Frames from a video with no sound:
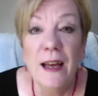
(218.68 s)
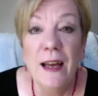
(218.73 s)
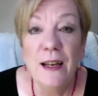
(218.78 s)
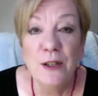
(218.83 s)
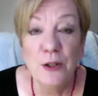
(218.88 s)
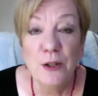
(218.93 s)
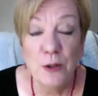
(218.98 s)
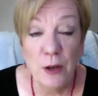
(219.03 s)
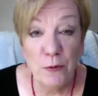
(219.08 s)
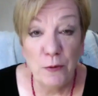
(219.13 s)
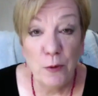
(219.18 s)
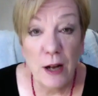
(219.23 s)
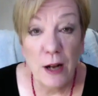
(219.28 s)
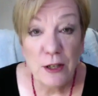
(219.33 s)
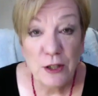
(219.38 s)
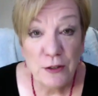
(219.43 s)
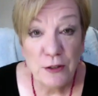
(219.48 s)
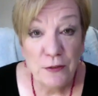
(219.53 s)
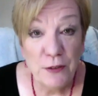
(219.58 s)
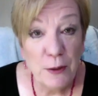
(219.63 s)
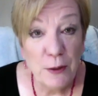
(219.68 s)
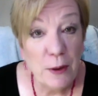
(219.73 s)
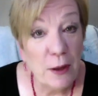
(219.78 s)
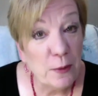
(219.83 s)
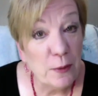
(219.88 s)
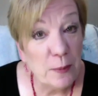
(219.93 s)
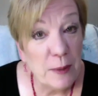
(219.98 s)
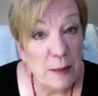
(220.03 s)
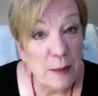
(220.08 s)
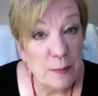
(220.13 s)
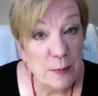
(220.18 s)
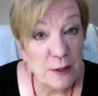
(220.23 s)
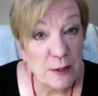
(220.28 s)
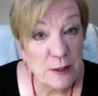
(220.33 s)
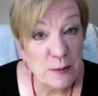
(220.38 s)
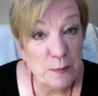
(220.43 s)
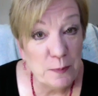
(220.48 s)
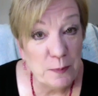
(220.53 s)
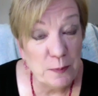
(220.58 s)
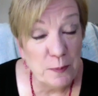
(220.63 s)
So I've watched a few other
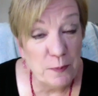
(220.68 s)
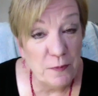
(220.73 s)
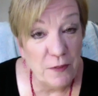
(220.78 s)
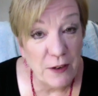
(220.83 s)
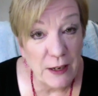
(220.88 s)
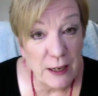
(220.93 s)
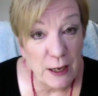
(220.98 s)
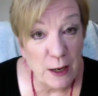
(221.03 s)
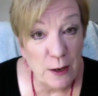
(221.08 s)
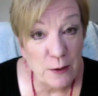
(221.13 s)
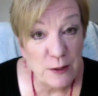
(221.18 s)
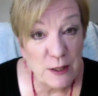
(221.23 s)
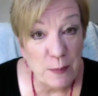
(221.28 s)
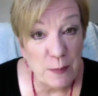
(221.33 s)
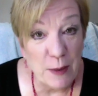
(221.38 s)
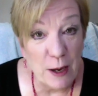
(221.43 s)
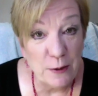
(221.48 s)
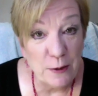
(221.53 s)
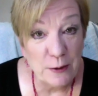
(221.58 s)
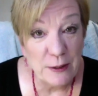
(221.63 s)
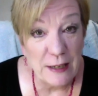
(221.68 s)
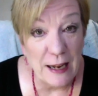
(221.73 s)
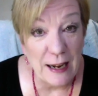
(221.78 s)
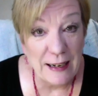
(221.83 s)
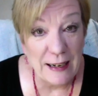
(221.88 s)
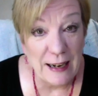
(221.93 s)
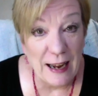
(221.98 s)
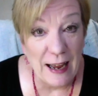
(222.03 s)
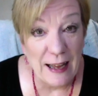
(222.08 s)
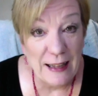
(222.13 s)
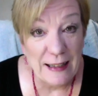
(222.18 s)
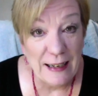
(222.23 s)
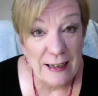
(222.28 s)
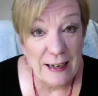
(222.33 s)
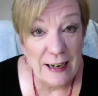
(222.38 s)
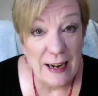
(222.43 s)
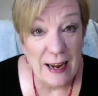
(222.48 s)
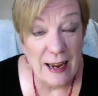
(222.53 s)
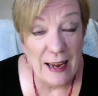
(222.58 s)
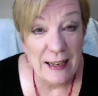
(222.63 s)
people's videos about
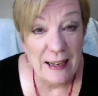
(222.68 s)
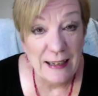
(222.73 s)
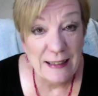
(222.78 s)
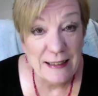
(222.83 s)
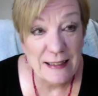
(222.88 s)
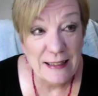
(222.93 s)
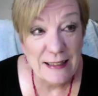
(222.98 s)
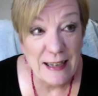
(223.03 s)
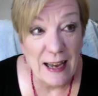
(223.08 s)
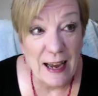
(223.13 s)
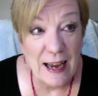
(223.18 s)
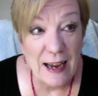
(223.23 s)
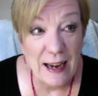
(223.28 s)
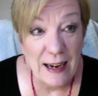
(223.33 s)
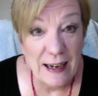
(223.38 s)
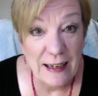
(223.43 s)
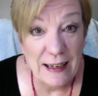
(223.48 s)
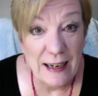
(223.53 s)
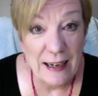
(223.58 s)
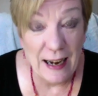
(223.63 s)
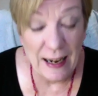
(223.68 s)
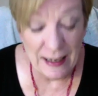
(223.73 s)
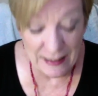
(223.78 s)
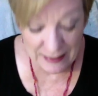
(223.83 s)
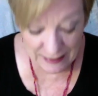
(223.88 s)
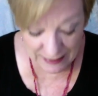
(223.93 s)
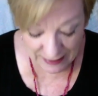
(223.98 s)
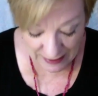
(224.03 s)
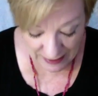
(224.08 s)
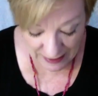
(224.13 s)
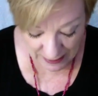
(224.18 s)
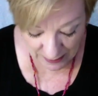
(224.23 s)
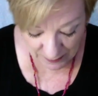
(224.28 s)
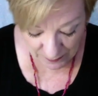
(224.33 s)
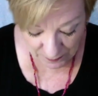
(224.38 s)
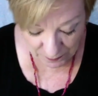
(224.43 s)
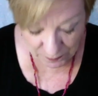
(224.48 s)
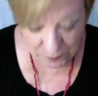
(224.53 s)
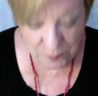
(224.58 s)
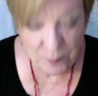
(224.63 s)
Netgalley, and I can
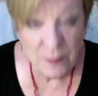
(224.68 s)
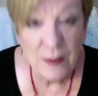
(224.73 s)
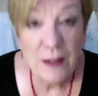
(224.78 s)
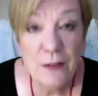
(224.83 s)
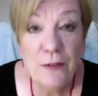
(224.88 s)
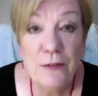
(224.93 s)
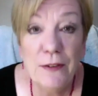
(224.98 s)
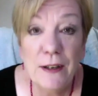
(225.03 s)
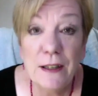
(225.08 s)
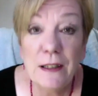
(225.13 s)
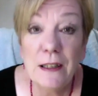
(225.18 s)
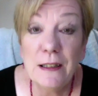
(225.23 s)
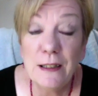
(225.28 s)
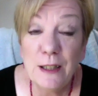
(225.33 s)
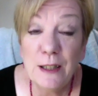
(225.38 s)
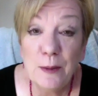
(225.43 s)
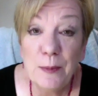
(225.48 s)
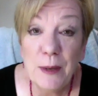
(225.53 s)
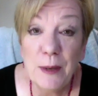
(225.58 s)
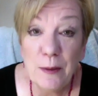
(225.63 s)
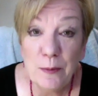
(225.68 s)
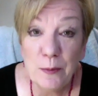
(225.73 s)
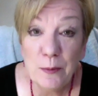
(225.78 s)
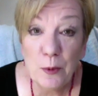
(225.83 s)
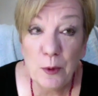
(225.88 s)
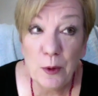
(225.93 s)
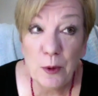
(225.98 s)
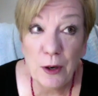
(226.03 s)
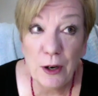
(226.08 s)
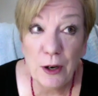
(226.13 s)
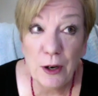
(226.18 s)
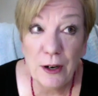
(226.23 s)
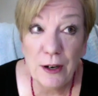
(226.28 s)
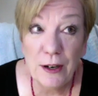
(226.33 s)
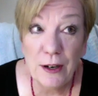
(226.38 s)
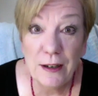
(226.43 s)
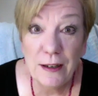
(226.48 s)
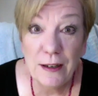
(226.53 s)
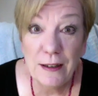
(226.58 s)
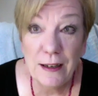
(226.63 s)
feel a little bit more
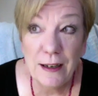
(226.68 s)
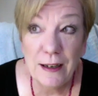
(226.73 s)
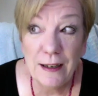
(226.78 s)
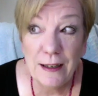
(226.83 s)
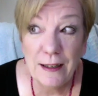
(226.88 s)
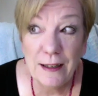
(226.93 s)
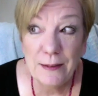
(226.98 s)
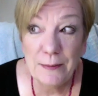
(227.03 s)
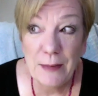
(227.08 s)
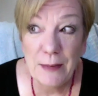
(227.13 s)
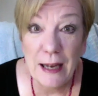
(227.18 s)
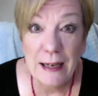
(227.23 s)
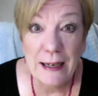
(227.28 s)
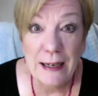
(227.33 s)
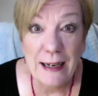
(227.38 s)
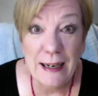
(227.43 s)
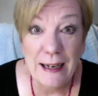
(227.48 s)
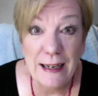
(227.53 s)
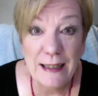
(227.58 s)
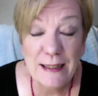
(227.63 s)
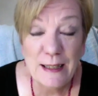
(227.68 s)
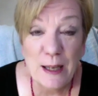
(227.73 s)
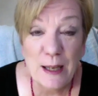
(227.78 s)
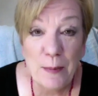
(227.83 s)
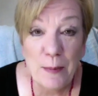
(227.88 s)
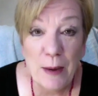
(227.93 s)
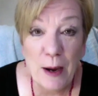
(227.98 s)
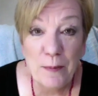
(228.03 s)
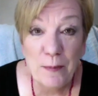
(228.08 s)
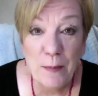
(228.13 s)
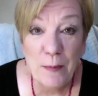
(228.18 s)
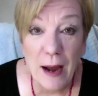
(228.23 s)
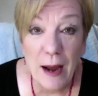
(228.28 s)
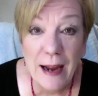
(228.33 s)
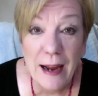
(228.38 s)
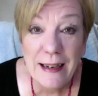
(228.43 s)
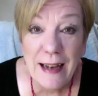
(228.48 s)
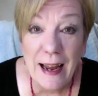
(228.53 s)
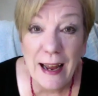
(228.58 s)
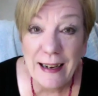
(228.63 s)
at ease about
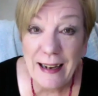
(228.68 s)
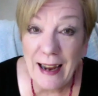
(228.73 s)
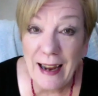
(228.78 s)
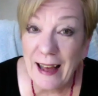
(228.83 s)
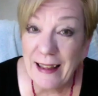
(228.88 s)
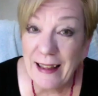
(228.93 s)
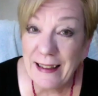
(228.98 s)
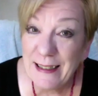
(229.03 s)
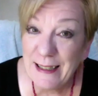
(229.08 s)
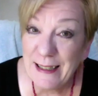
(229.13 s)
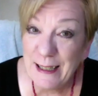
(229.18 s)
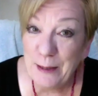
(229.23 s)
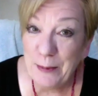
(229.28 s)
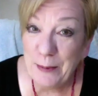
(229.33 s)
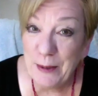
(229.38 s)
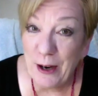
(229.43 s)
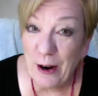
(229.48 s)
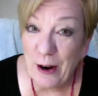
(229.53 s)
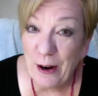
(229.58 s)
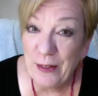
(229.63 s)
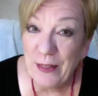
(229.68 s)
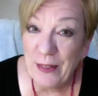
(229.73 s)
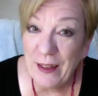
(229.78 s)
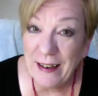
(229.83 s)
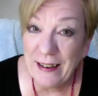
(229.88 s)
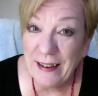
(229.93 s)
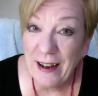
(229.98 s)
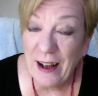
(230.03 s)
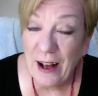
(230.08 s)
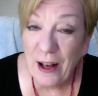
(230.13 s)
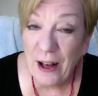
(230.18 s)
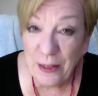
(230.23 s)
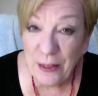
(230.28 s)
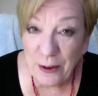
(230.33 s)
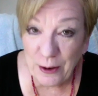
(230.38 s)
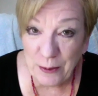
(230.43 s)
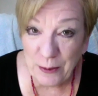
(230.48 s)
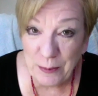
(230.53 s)
my Netgalley TBR than other